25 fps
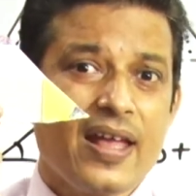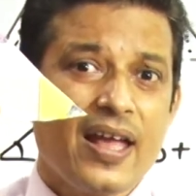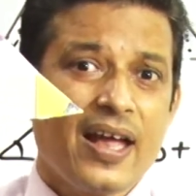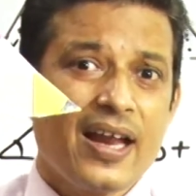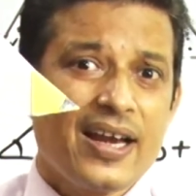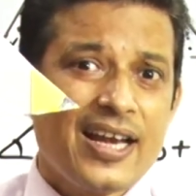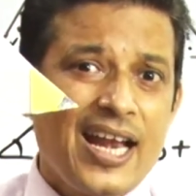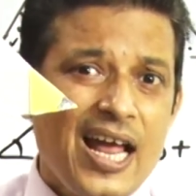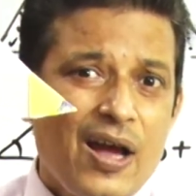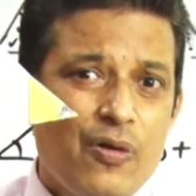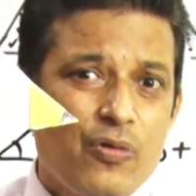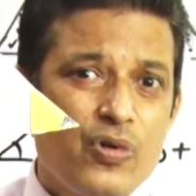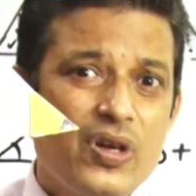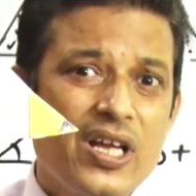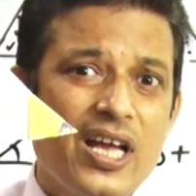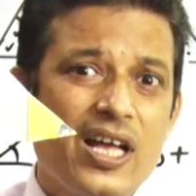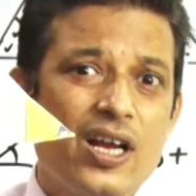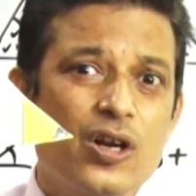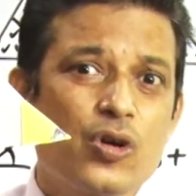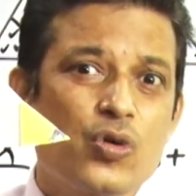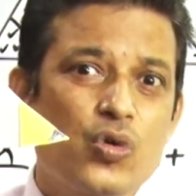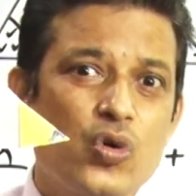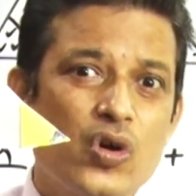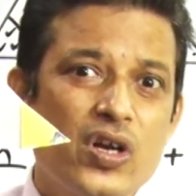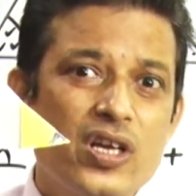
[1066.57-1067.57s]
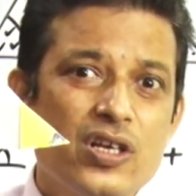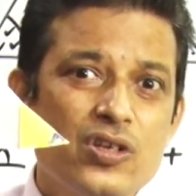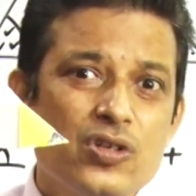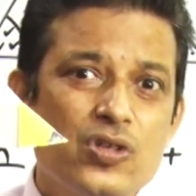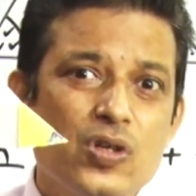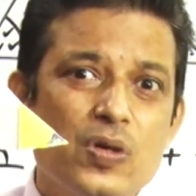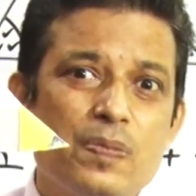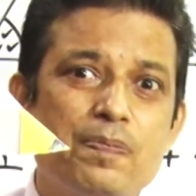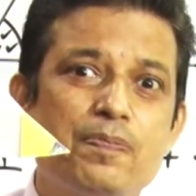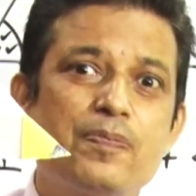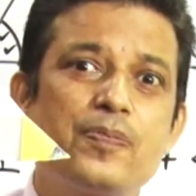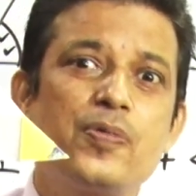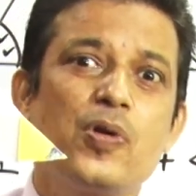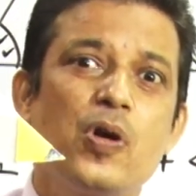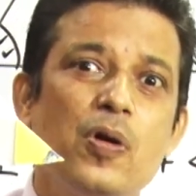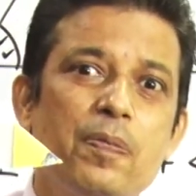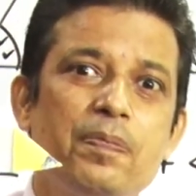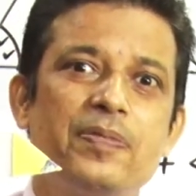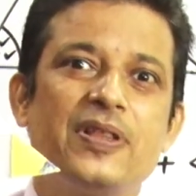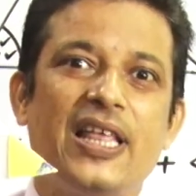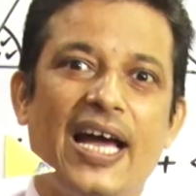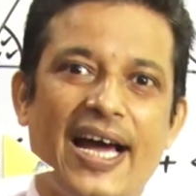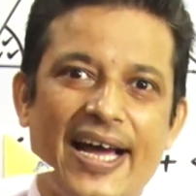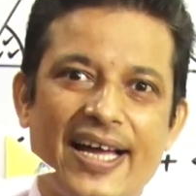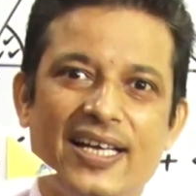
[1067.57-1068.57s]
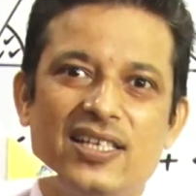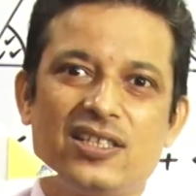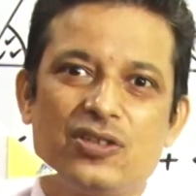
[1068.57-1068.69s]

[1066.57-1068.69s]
Now, we are going to prove that,